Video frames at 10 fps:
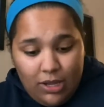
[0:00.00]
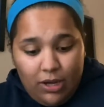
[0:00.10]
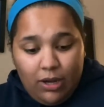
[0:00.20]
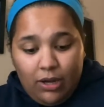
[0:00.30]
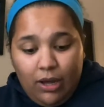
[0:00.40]

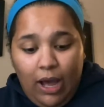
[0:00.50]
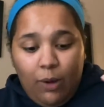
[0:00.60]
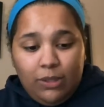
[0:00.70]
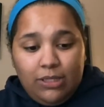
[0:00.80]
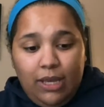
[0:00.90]
I
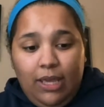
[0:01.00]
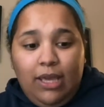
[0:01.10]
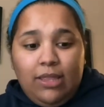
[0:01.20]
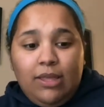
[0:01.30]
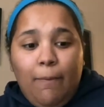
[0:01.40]
would say
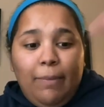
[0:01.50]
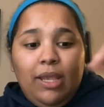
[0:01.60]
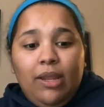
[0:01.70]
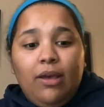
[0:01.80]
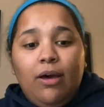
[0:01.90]
get the
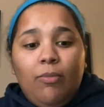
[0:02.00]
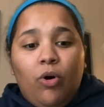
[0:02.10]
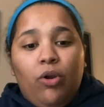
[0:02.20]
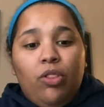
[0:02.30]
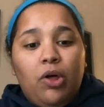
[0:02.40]
medium
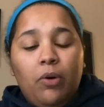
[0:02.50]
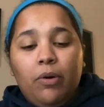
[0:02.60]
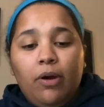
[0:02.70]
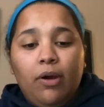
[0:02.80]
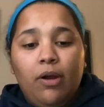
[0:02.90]
or
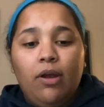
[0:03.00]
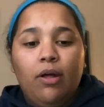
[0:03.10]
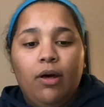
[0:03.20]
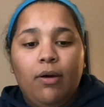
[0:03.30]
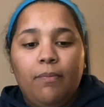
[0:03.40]
lower
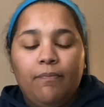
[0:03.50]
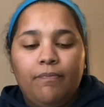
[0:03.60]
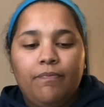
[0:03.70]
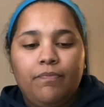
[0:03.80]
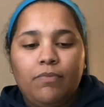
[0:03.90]

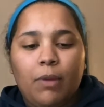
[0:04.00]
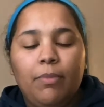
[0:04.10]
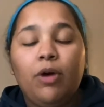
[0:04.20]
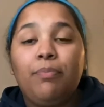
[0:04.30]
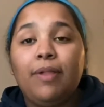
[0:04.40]

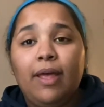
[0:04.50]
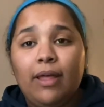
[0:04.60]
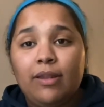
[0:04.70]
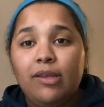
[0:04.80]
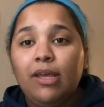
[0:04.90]
meal
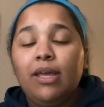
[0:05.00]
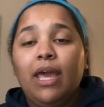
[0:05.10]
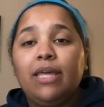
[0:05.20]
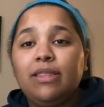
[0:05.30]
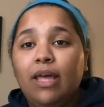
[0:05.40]
plan,
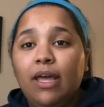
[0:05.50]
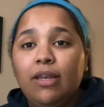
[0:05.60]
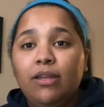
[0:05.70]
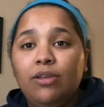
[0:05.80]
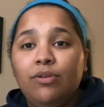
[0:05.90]
and
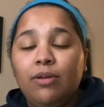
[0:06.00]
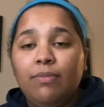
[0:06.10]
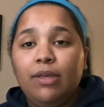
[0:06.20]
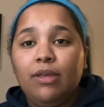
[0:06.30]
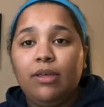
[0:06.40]
then you can
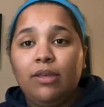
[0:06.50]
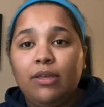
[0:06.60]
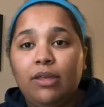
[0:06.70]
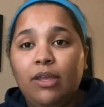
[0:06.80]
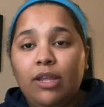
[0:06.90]
be
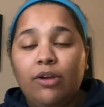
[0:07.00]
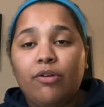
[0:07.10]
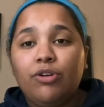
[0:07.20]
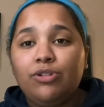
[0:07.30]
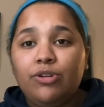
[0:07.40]
getting
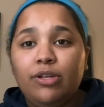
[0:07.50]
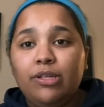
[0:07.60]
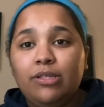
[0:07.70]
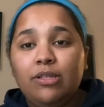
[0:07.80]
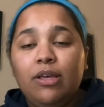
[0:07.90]

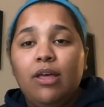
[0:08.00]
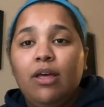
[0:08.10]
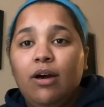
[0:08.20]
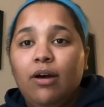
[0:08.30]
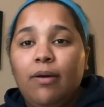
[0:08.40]
groceries.
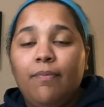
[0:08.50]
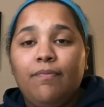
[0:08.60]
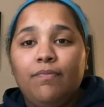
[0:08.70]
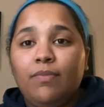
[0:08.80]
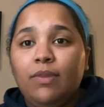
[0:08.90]

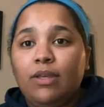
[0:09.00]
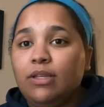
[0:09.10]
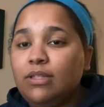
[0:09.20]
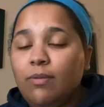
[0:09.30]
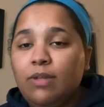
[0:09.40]

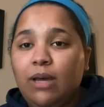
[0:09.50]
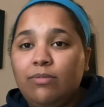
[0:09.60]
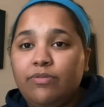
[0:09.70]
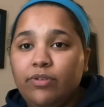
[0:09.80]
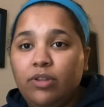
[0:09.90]
Because
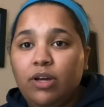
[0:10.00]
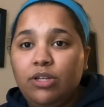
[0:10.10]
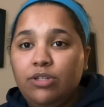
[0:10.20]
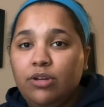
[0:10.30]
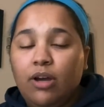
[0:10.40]
sometimes for
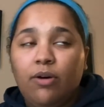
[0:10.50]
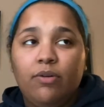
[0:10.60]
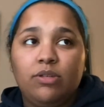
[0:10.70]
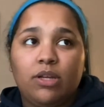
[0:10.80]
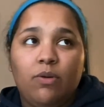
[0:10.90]
lunch, you're not
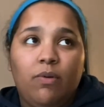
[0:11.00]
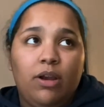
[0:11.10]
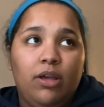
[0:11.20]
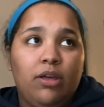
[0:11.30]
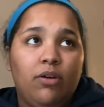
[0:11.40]
always gonna
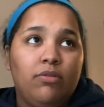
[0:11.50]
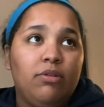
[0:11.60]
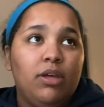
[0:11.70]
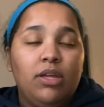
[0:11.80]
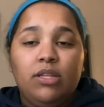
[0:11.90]
wanna go
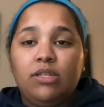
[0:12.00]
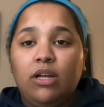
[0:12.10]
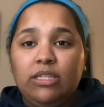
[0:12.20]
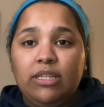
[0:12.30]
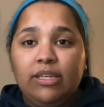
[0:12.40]

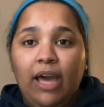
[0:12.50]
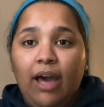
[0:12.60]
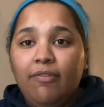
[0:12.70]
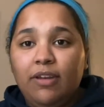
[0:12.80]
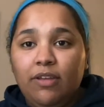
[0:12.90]
down to the
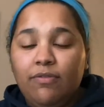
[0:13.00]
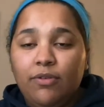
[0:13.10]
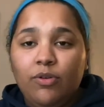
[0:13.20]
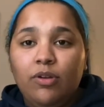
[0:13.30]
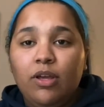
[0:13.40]
cafe and eat
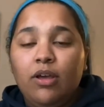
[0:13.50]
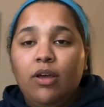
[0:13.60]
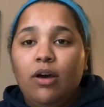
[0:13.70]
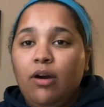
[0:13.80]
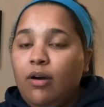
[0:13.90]
food.
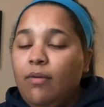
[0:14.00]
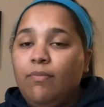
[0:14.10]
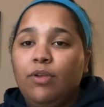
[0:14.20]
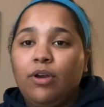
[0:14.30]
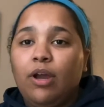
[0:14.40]

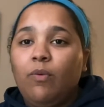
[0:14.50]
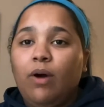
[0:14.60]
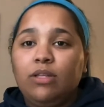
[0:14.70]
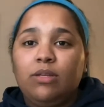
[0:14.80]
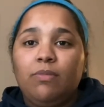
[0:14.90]
You're gonna
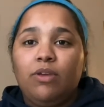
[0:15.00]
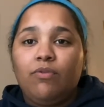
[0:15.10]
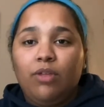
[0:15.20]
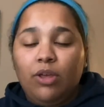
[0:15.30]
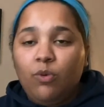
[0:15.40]
want something
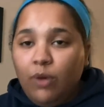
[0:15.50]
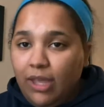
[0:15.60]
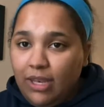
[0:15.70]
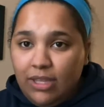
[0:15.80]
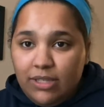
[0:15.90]
really
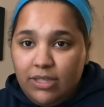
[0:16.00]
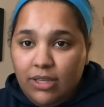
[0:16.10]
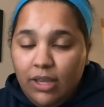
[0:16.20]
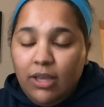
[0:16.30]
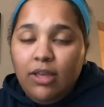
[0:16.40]
quick and
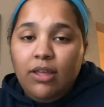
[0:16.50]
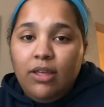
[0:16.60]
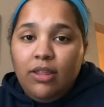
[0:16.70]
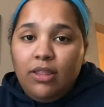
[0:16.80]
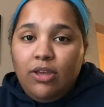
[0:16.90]
easy
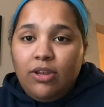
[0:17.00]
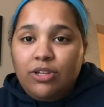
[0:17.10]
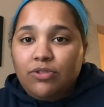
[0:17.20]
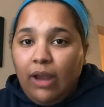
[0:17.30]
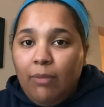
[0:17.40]
that you can
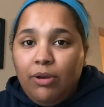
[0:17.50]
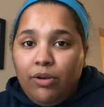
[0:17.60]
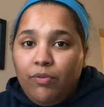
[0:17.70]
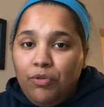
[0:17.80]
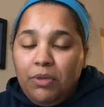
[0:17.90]
just grab in
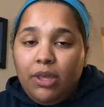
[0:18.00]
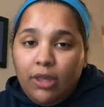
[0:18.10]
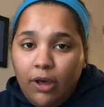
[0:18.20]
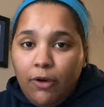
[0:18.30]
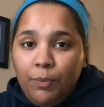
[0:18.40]
your room and
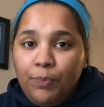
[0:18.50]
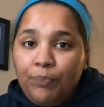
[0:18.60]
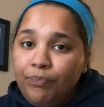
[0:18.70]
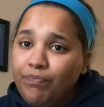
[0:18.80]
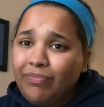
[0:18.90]
go.
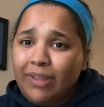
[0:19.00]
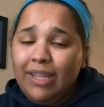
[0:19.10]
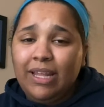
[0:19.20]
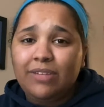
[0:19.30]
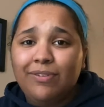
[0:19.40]

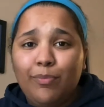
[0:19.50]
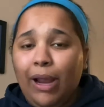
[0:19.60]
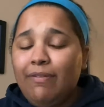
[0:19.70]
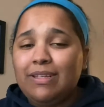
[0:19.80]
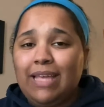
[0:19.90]
And that's for
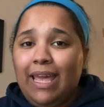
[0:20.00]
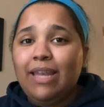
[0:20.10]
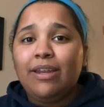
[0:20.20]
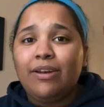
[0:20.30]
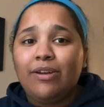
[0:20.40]
breakfast
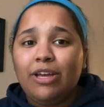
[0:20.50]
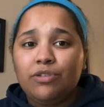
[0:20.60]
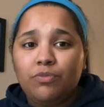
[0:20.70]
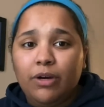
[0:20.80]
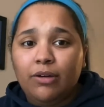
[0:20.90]
and dinner
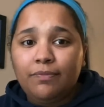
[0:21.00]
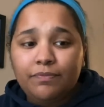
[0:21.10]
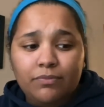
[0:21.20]
as well.